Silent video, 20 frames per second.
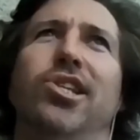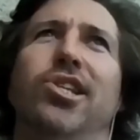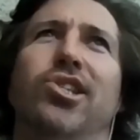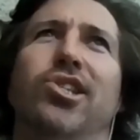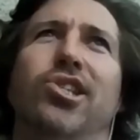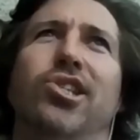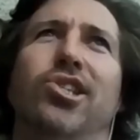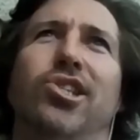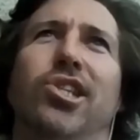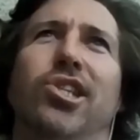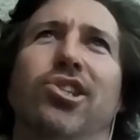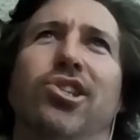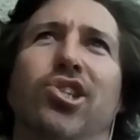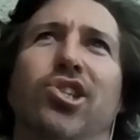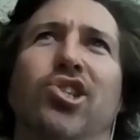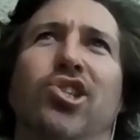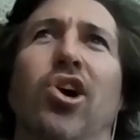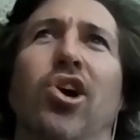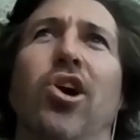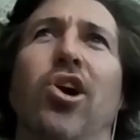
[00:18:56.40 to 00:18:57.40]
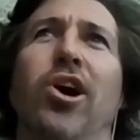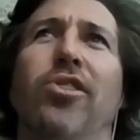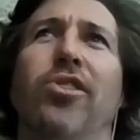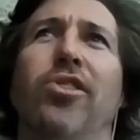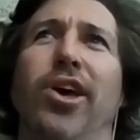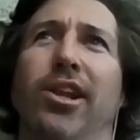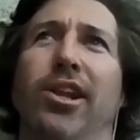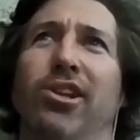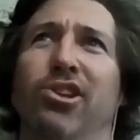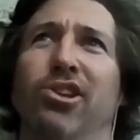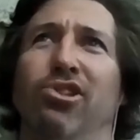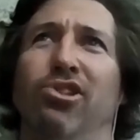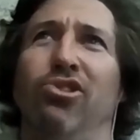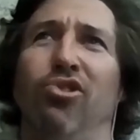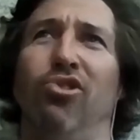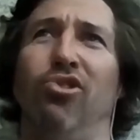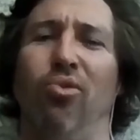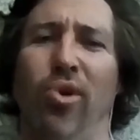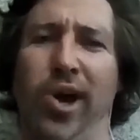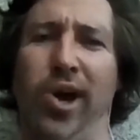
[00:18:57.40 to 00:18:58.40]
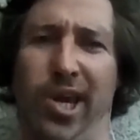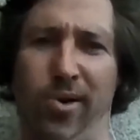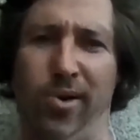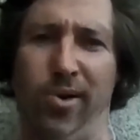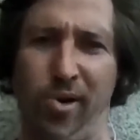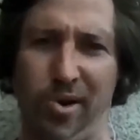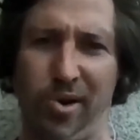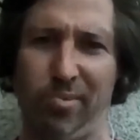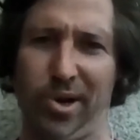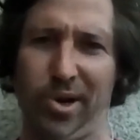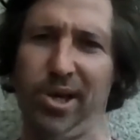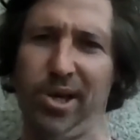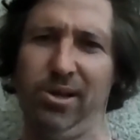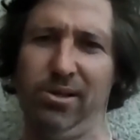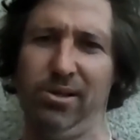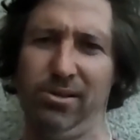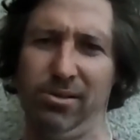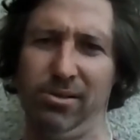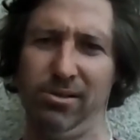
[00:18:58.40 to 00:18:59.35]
is a, is a sign that you're where you want to be?